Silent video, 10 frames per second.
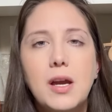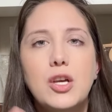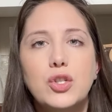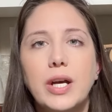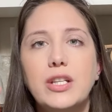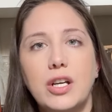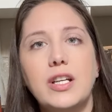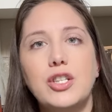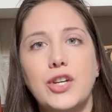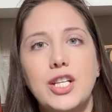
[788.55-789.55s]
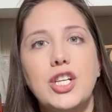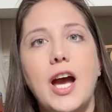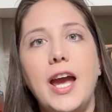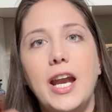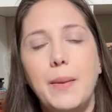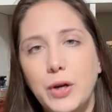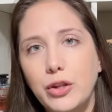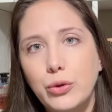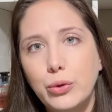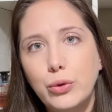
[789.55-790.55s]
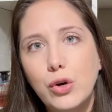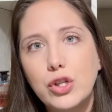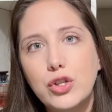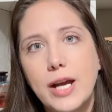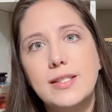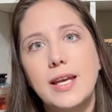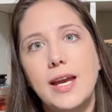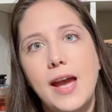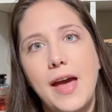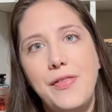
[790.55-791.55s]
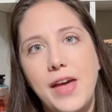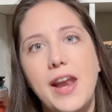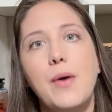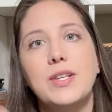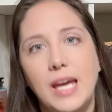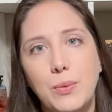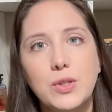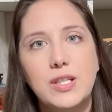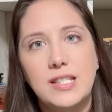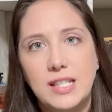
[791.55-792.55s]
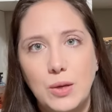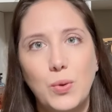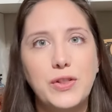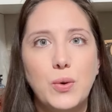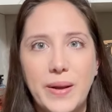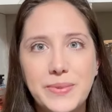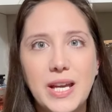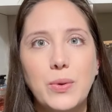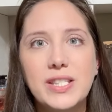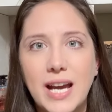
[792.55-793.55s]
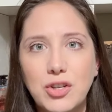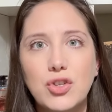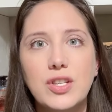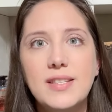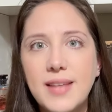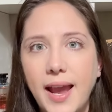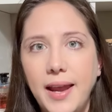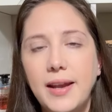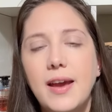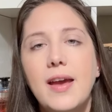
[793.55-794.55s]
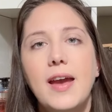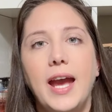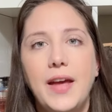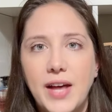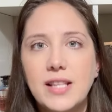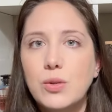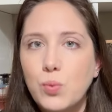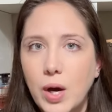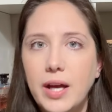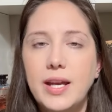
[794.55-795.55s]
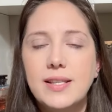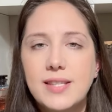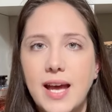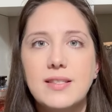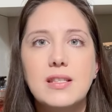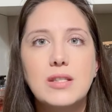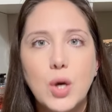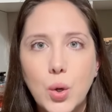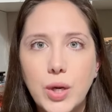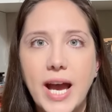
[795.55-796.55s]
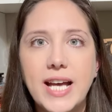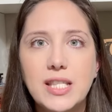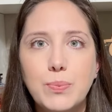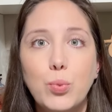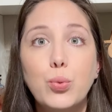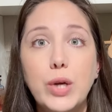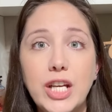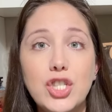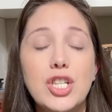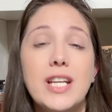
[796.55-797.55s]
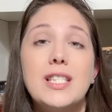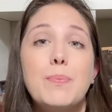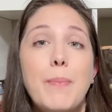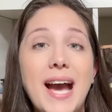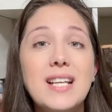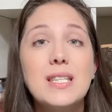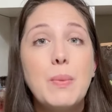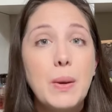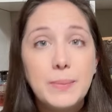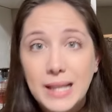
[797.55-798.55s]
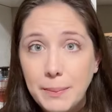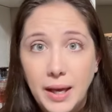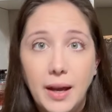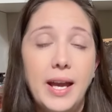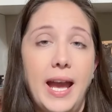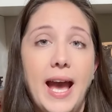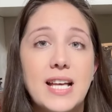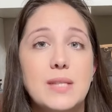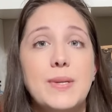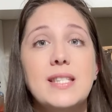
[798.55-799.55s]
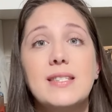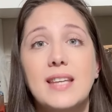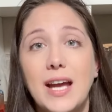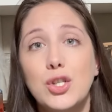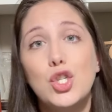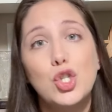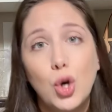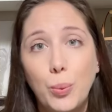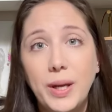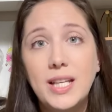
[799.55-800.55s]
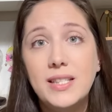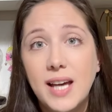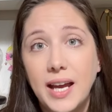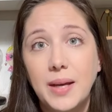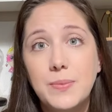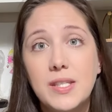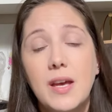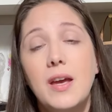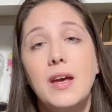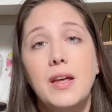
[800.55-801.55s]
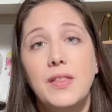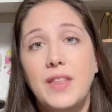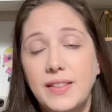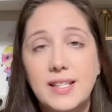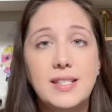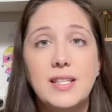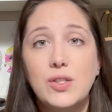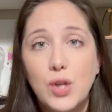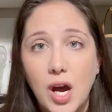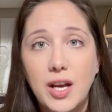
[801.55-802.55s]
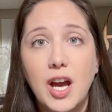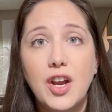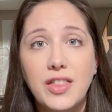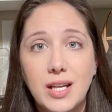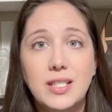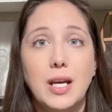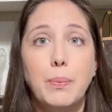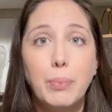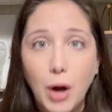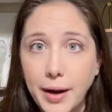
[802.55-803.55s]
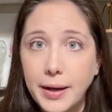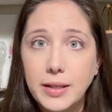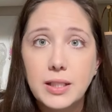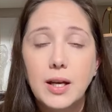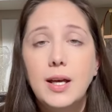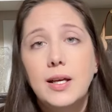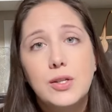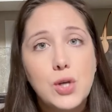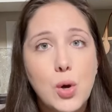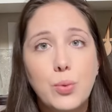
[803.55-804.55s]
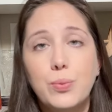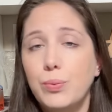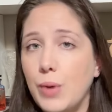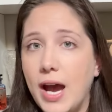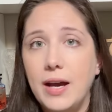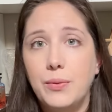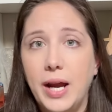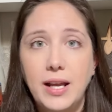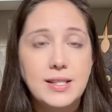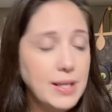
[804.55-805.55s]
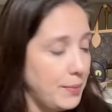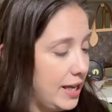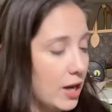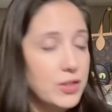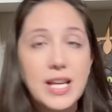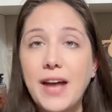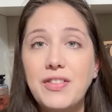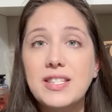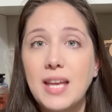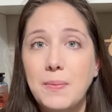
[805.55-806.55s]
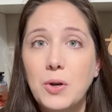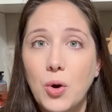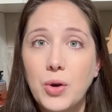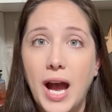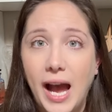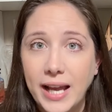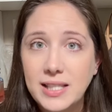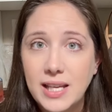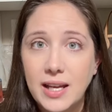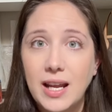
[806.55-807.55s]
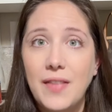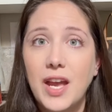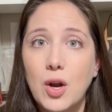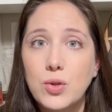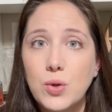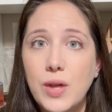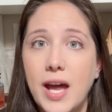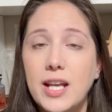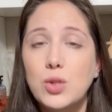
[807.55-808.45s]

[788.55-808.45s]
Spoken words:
So I took a screenshot and I put it through Google Translate, and then I was able to see what the website was actually saying. And that's what it says. This code has reached its maximum limit. It has been scanned so many times that this is not an authentic product. So, right, somebody else had the same code I did, and they don't do that.